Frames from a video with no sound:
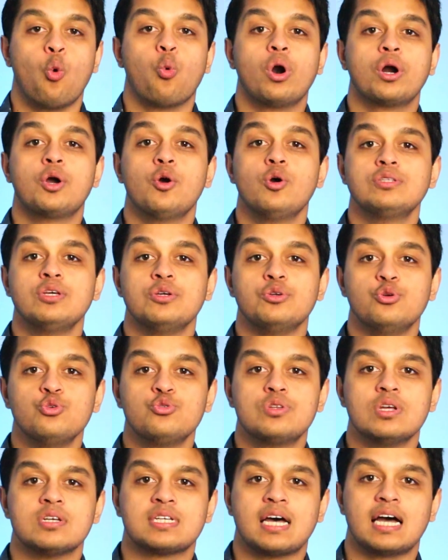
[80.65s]
we're going to
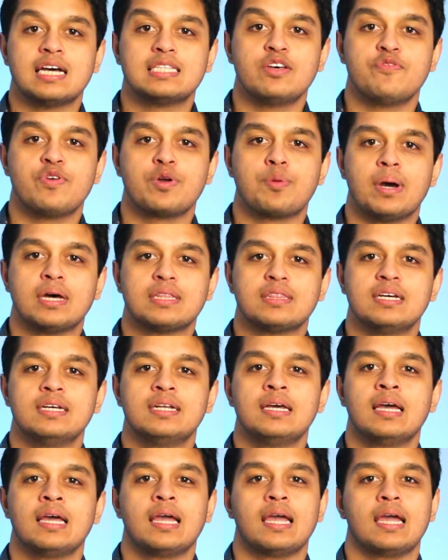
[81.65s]
use the scientific
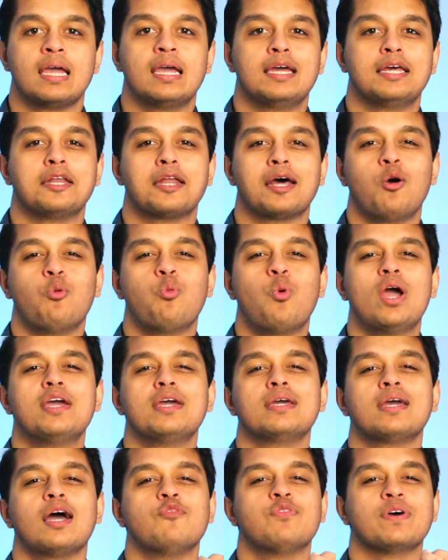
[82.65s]
method in a
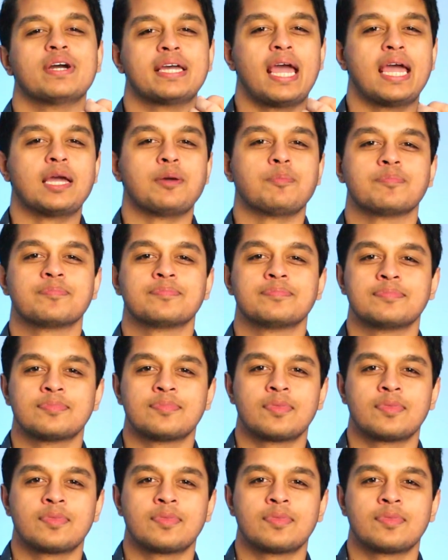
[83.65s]
way of a game.